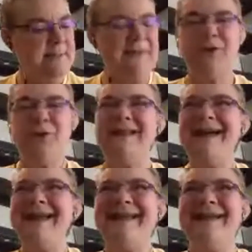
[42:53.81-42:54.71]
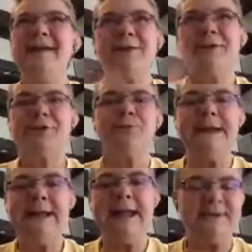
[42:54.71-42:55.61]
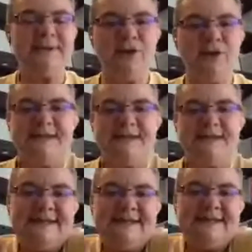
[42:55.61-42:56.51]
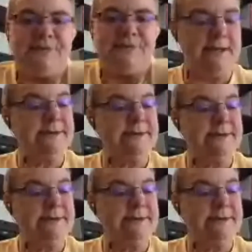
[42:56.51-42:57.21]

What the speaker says: but they're only like 3 episodes a season. It's ridiculous.